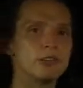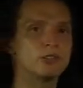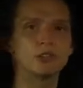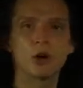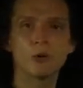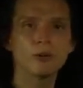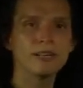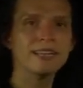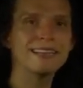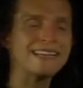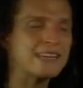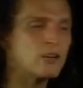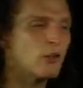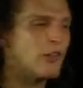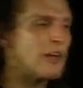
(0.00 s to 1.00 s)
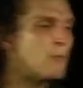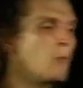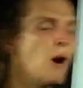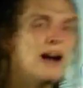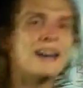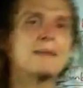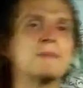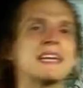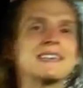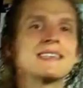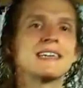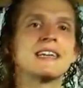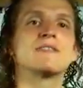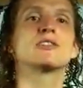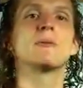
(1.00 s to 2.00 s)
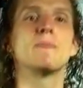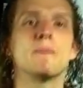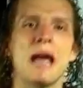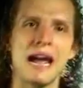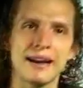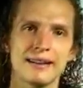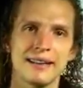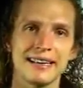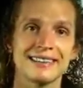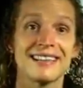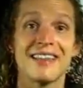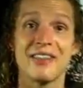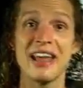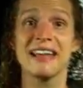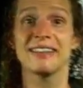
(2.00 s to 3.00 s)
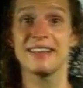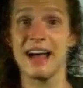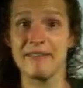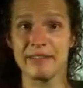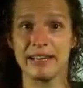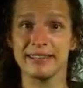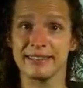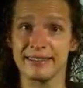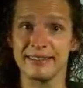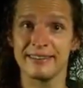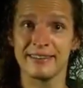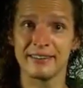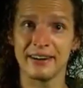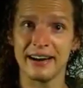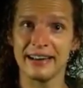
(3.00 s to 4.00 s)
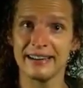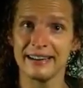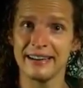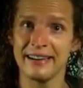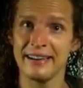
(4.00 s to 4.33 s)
It's totally legal. They want it because it gives them backlinks. They love it, right?